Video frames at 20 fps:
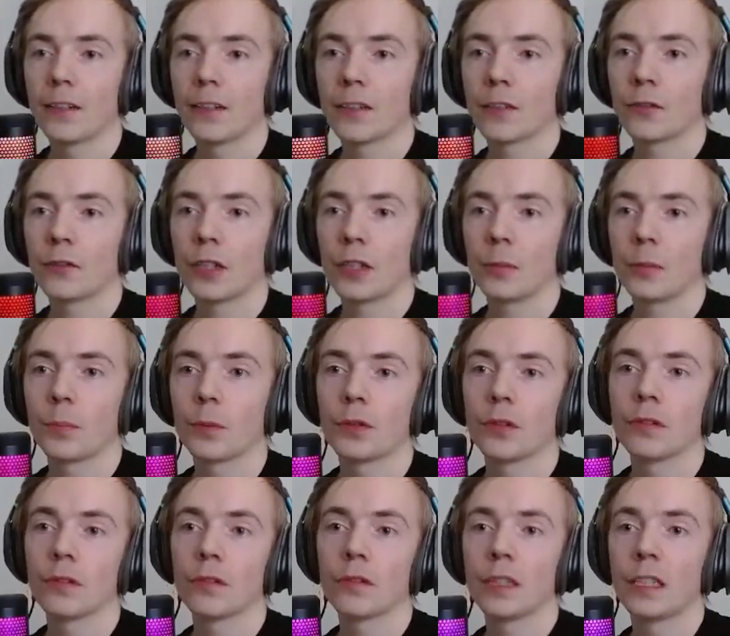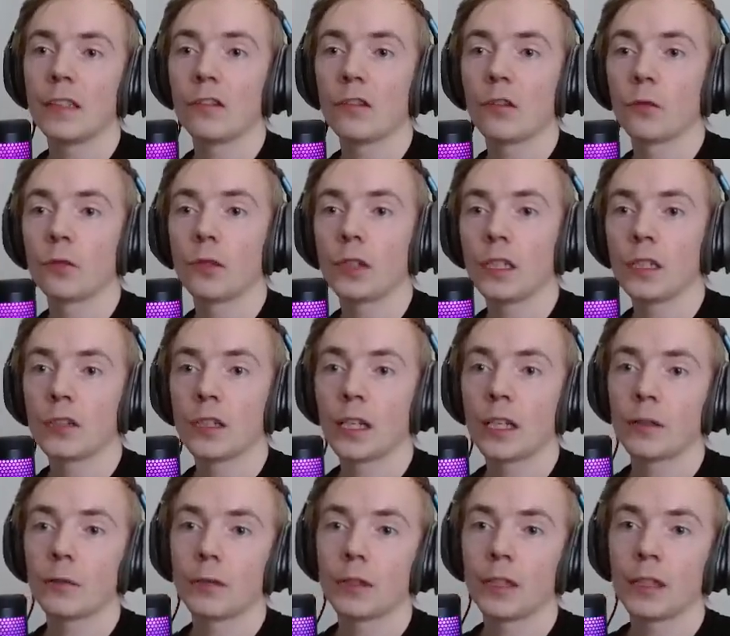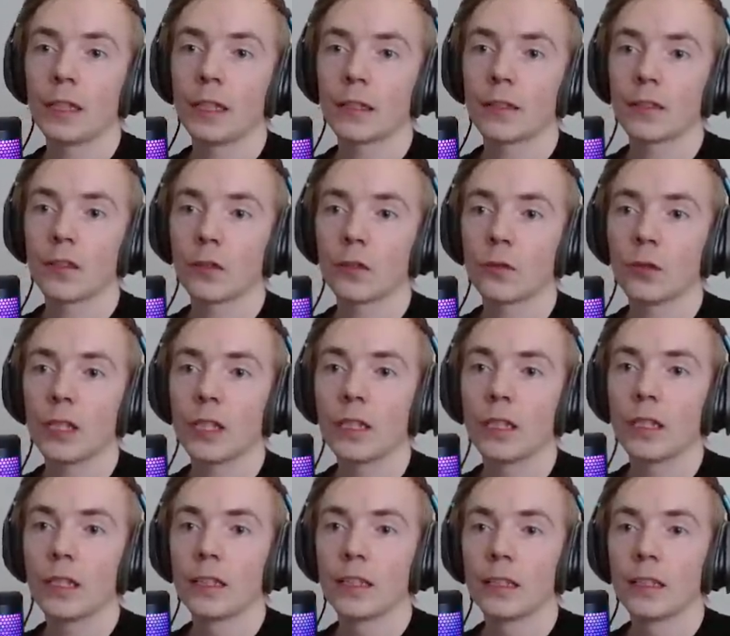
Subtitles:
so I try to put these 3 together with the next 3.